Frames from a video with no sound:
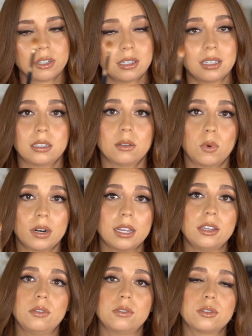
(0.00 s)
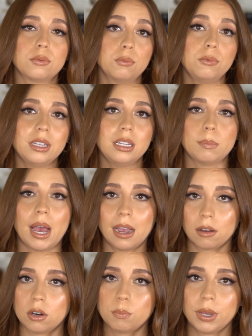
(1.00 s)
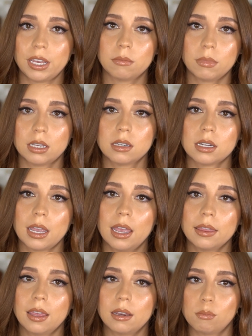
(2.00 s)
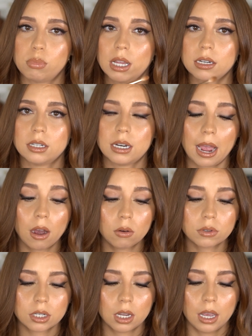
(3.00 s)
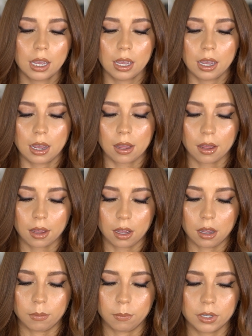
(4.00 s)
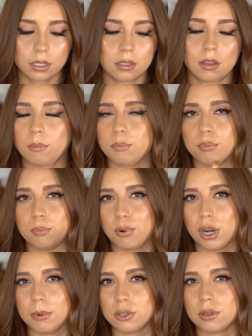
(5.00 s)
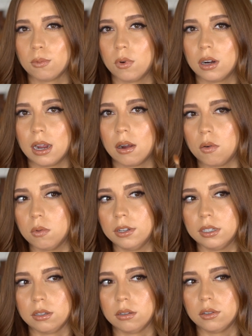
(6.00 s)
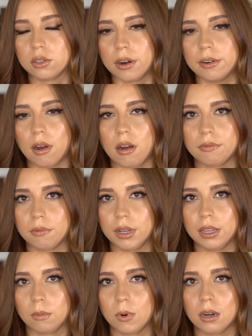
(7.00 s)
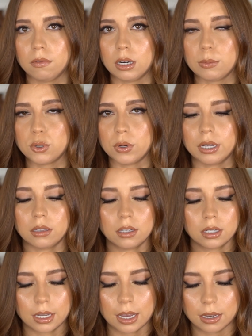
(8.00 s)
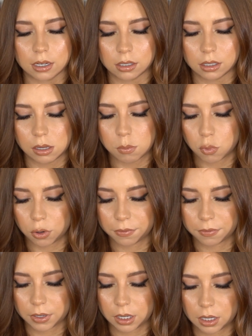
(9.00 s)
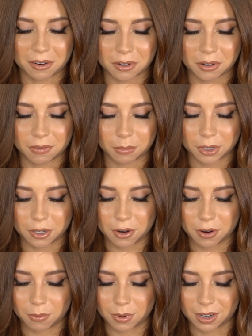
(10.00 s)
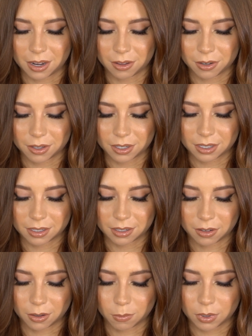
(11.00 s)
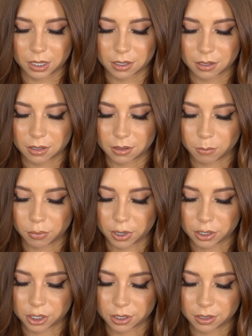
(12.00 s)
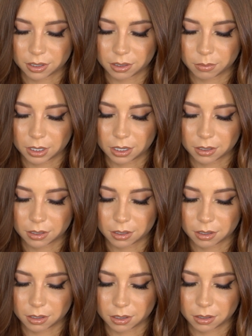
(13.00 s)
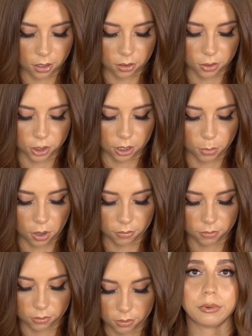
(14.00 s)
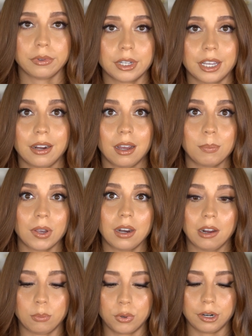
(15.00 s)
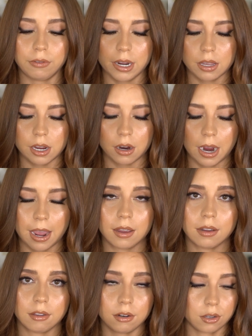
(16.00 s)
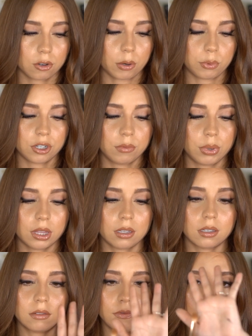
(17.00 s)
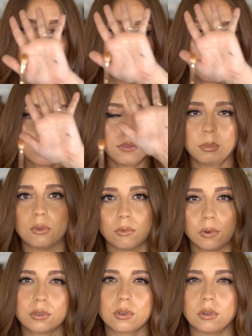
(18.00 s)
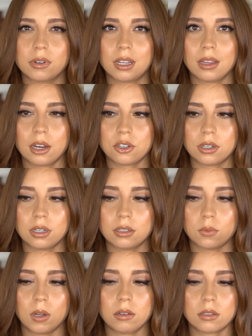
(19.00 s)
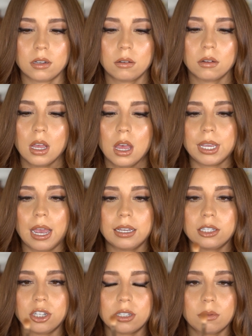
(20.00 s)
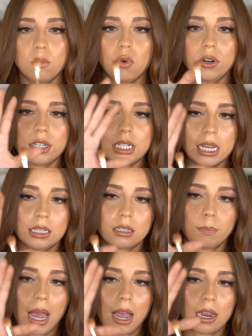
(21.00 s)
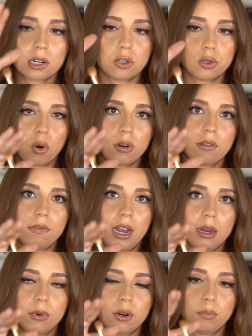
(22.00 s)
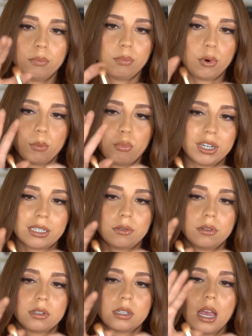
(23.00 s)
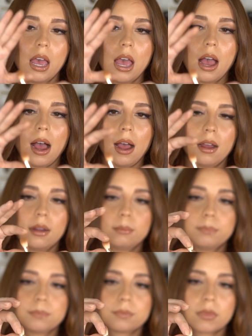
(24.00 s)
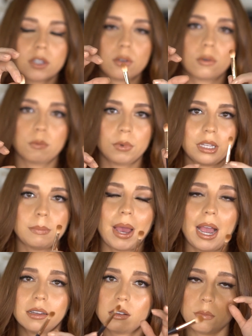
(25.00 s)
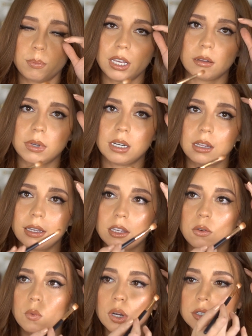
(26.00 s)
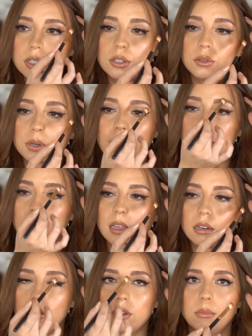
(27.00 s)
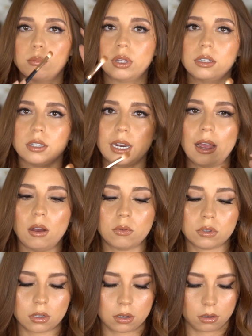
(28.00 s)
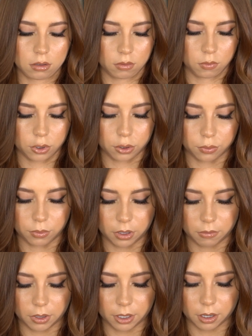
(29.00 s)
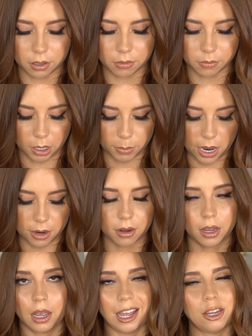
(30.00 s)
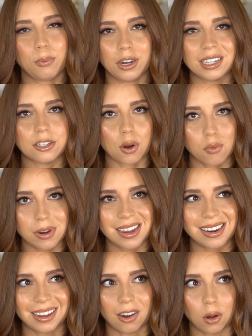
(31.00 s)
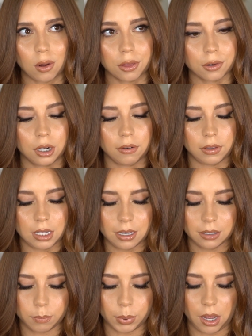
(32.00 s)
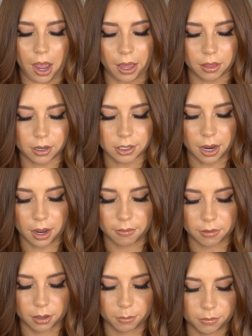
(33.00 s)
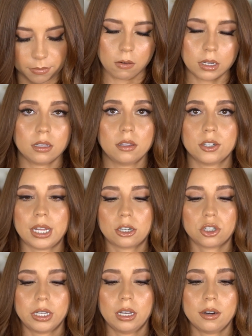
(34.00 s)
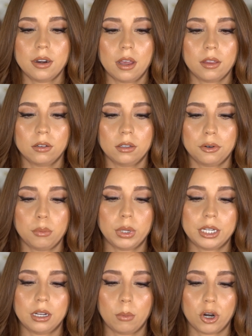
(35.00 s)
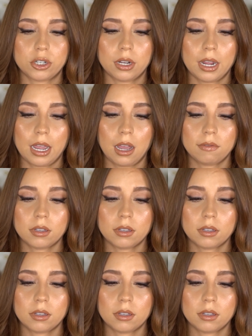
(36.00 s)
This is the one I use to really pack on pigment and then blend it out. This is pretty much the one I always start off with whenever I'm doing a look, and it is the Morphe. I don't know if I'm gonna know what color this is or what brush this is because the colors come off. I'll look it up and I'll put it right here and in the description, but this is from Morphe. It's from the Rose Gold collection as well. So, but yeah, it's just a more dense packed, shorter fiber or bristles. So it really packs on pigment like you want to, and then you can blend it out. Just really, really good. I mean, you probably don't need all three of these, but I like to have them. Oh, and then there's actually another little blending brush that I have.